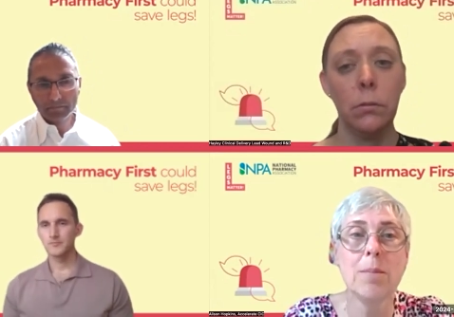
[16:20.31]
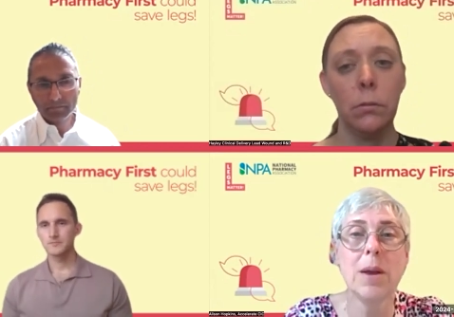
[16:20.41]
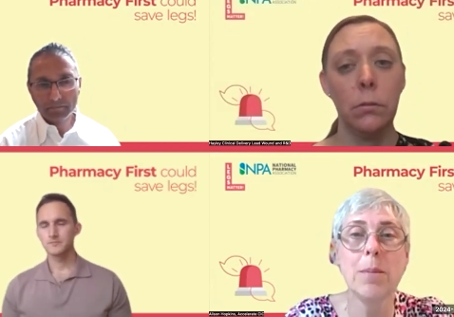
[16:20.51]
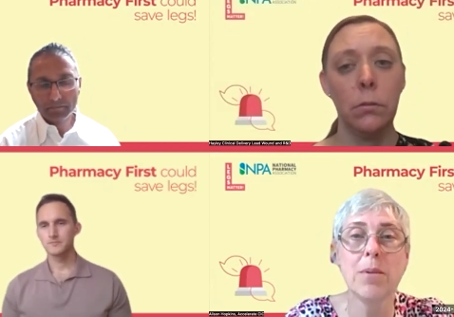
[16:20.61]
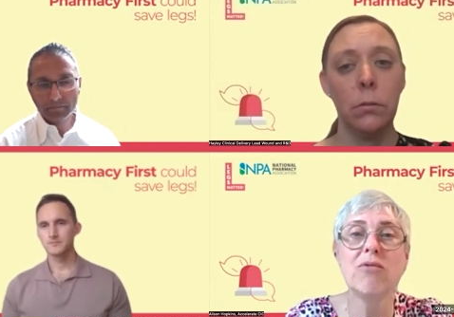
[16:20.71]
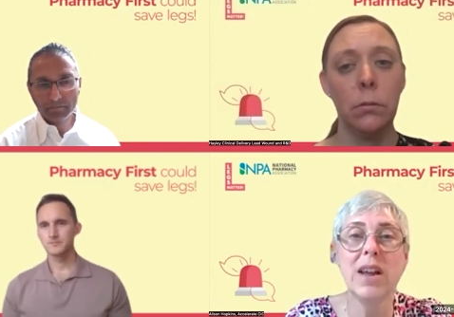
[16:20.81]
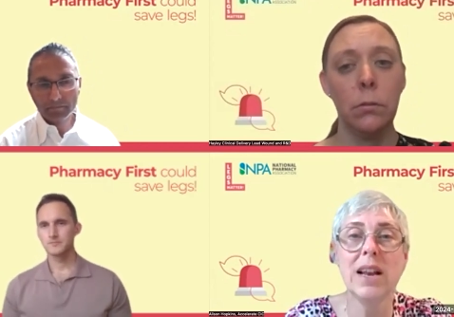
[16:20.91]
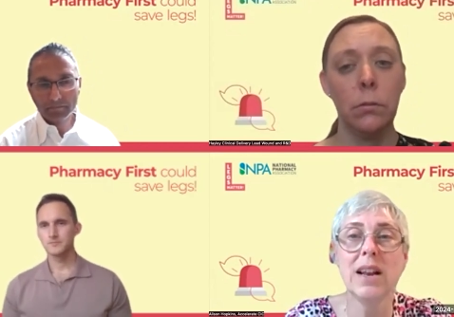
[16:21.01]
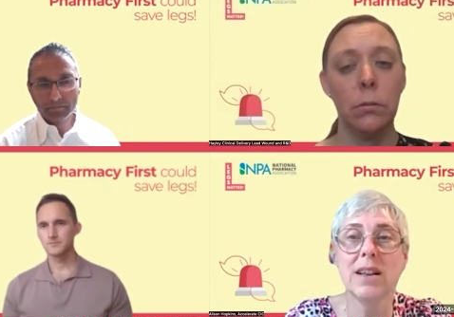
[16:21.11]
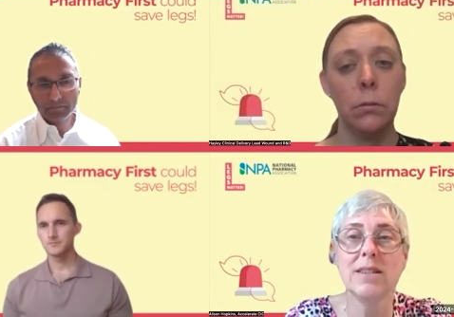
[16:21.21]
Speaker 1: people
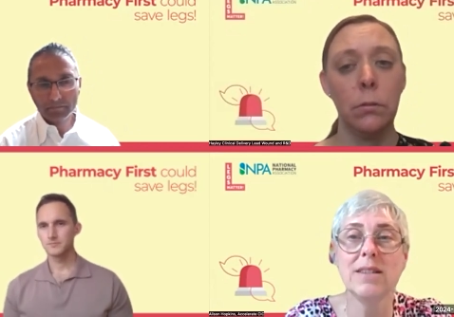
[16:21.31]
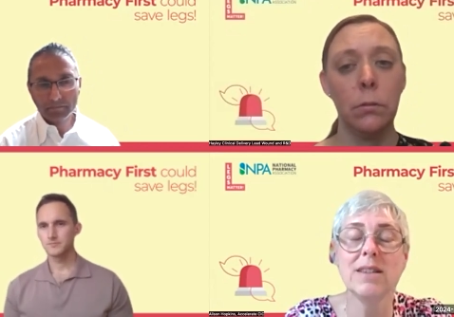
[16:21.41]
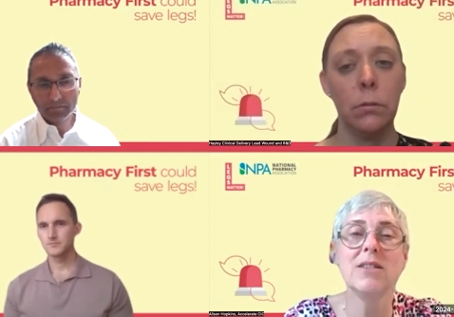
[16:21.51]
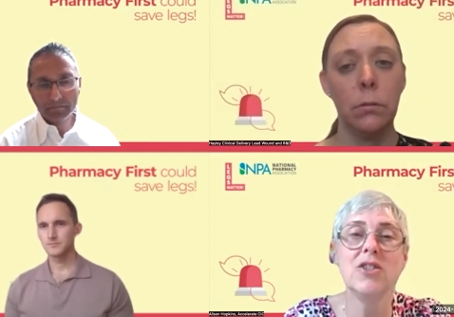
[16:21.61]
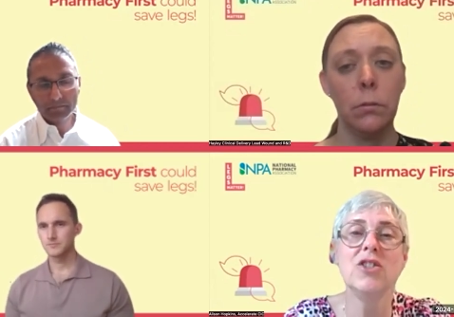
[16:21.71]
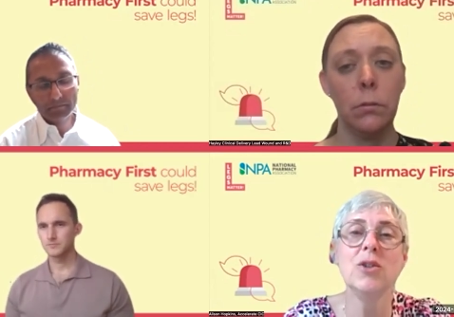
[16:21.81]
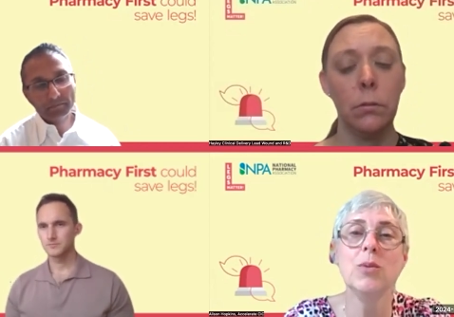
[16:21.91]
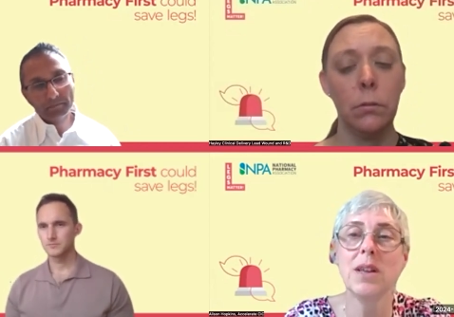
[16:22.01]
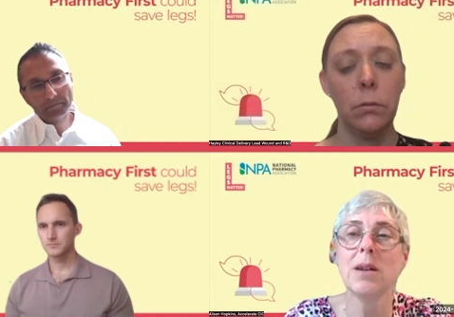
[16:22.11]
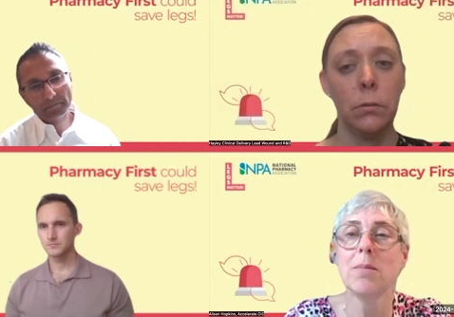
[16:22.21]
realise it's to
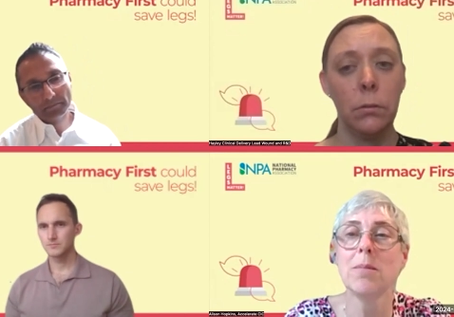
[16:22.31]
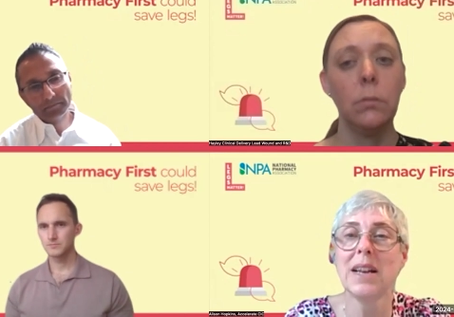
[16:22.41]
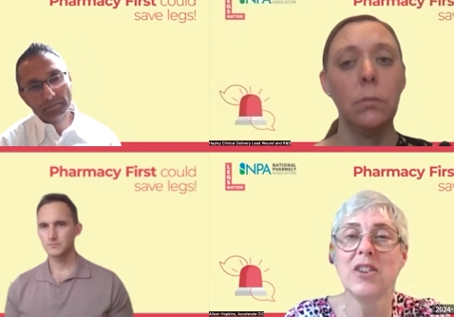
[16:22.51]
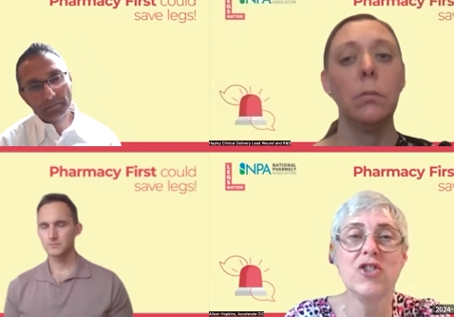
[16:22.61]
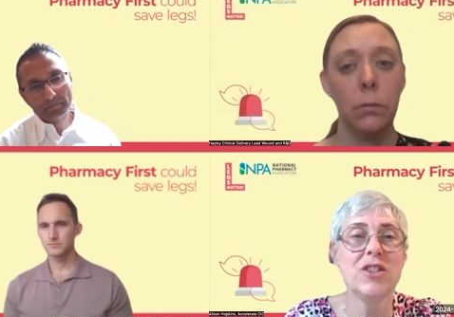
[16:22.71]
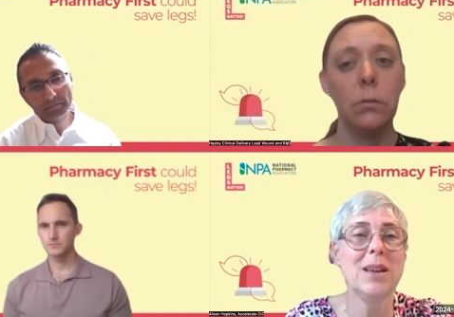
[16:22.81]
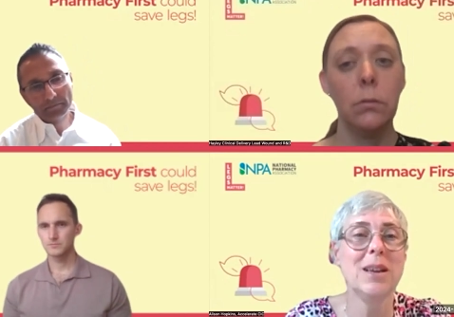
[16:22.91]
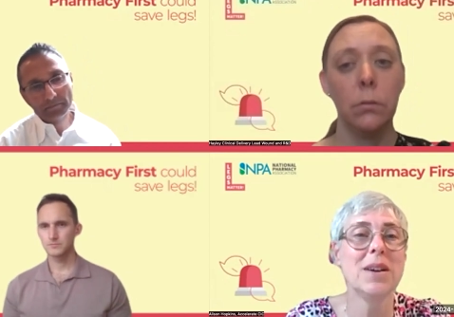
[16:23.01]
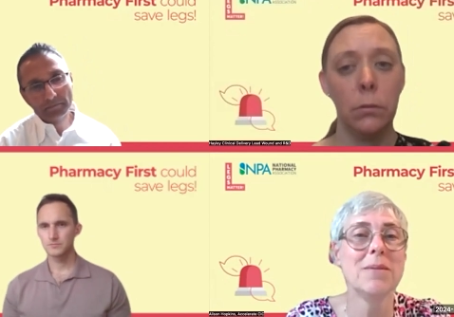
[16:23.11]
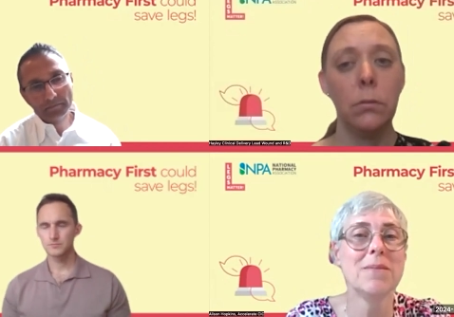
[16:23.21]
do with unmanaged
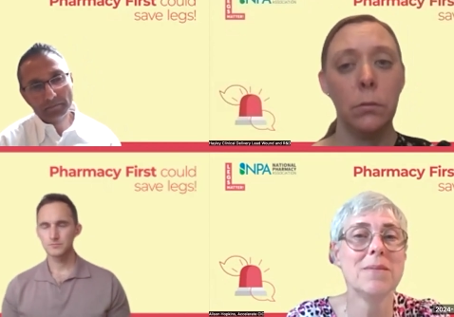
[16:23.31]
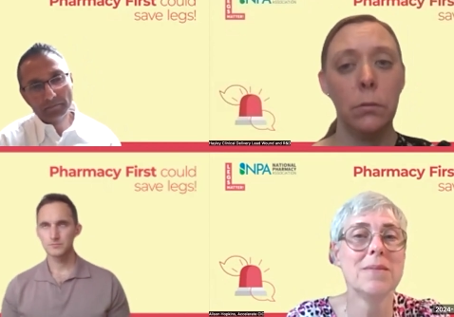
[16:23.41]
edema.